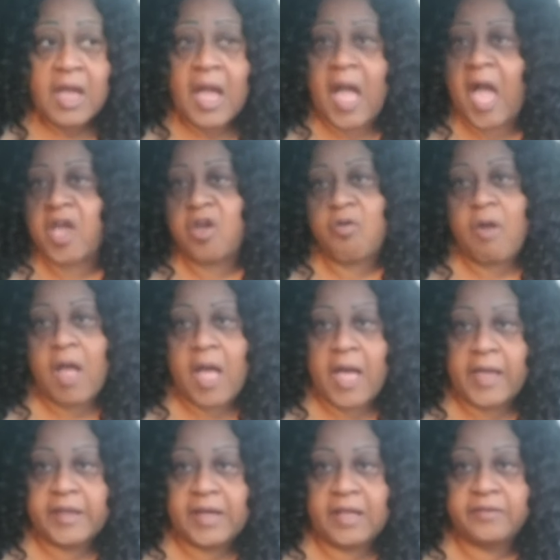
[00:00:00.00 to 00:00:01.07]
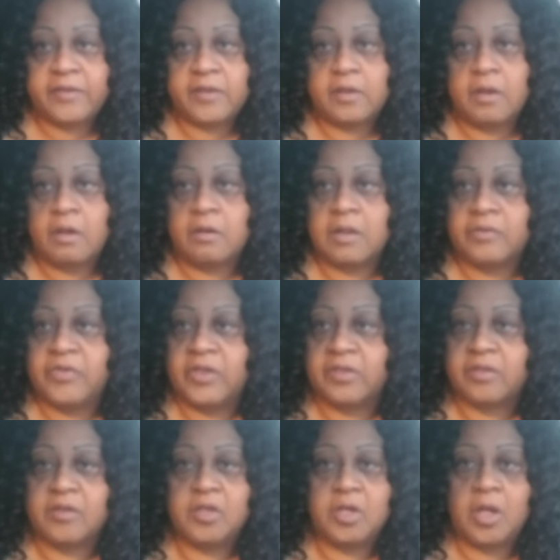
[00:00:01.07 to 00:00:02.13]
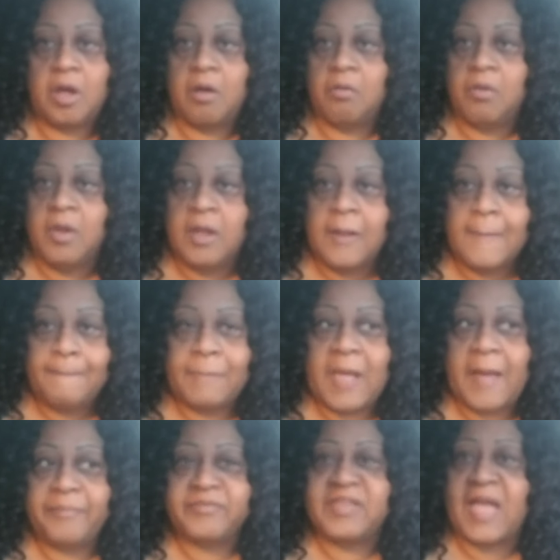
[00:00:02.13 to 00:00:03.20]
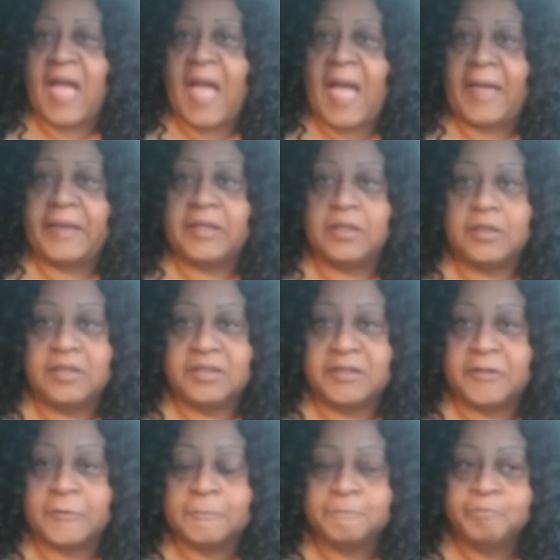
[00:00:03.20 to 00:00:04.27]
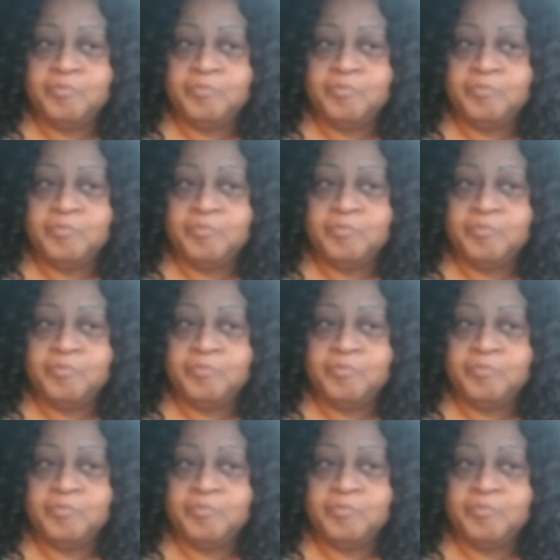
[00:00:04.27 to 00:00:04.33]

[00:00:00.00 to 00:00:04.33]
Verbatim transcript: I cried. I said, Oh, this, you know, I'm tired. Look.